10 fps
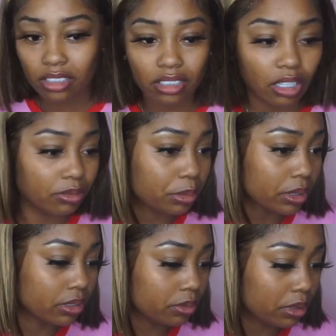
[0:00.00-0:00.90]
No, for
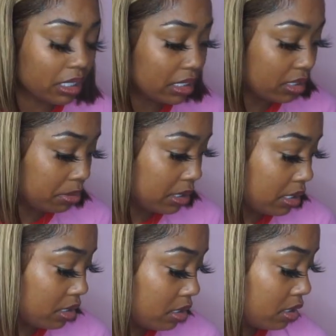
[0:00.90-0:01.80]
real, where did I just put that?